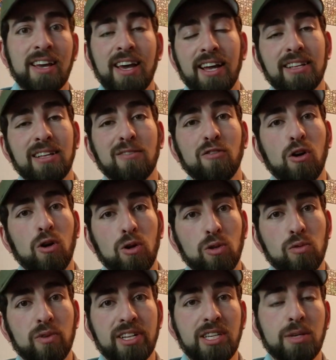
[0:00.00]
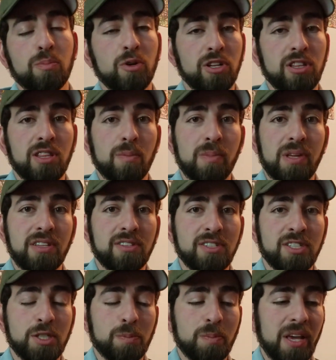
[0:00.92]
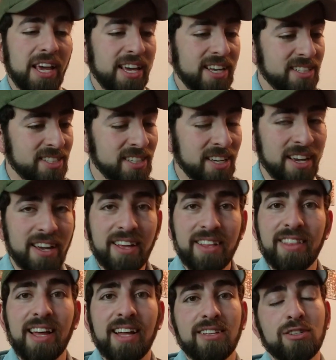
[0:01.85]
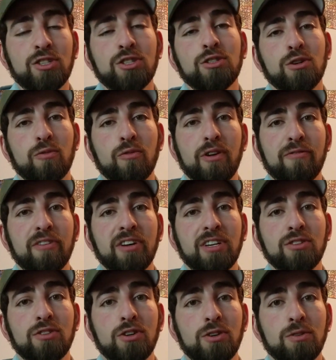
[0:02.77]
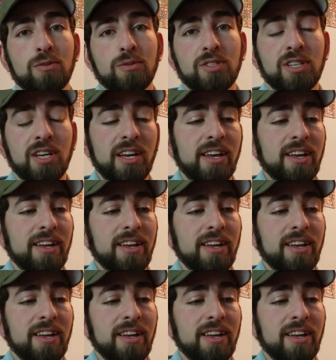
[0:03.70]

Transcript: and have already put them into space, that is terrific news.